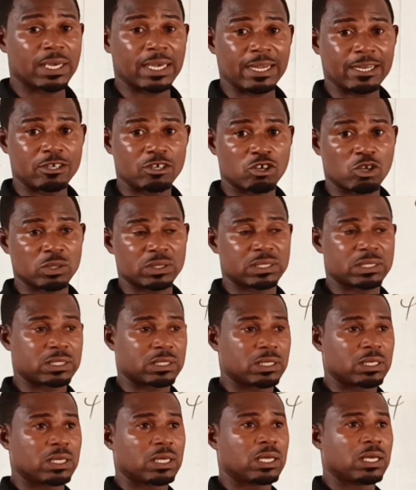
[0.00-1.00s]
we
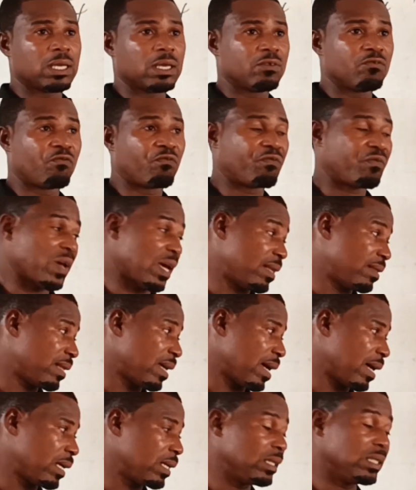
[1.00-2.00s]
cannot
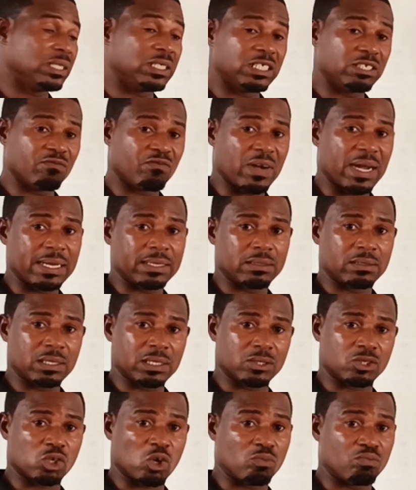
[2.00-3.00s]
further
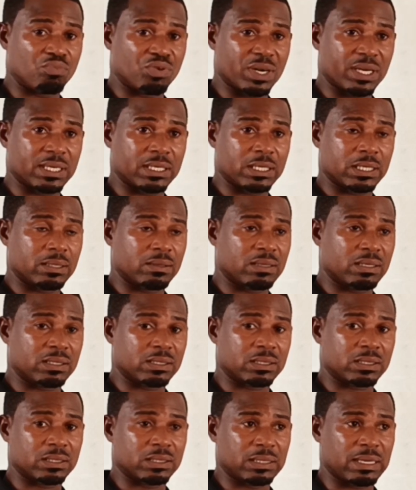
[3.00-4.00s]
divide this or break
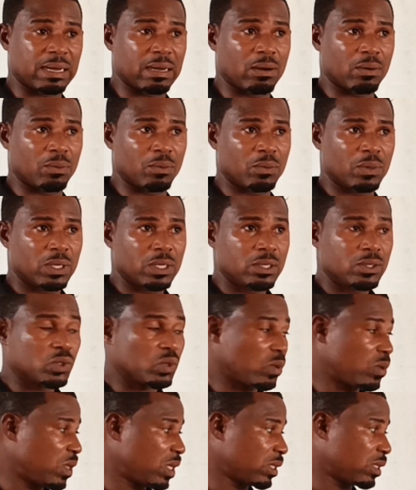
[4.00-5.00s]
this down.
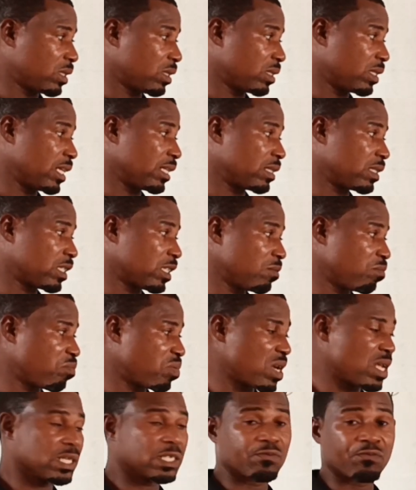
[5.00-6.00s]
So this is the
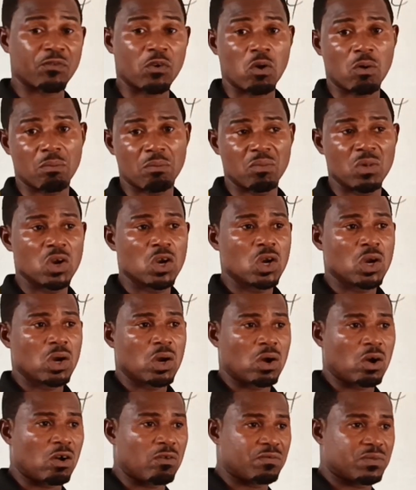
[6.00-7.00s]
simplest form
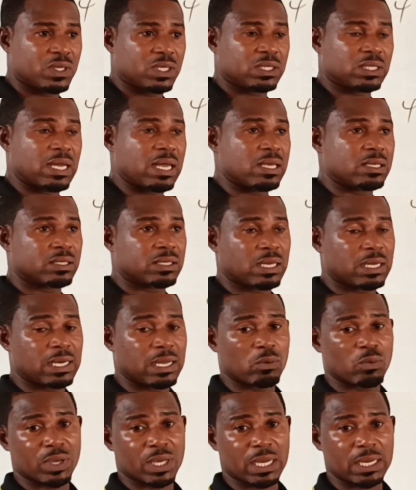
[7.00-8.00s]
of this
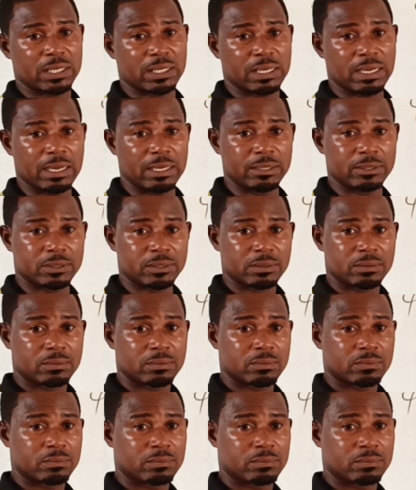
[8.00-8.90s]
answer that we can get.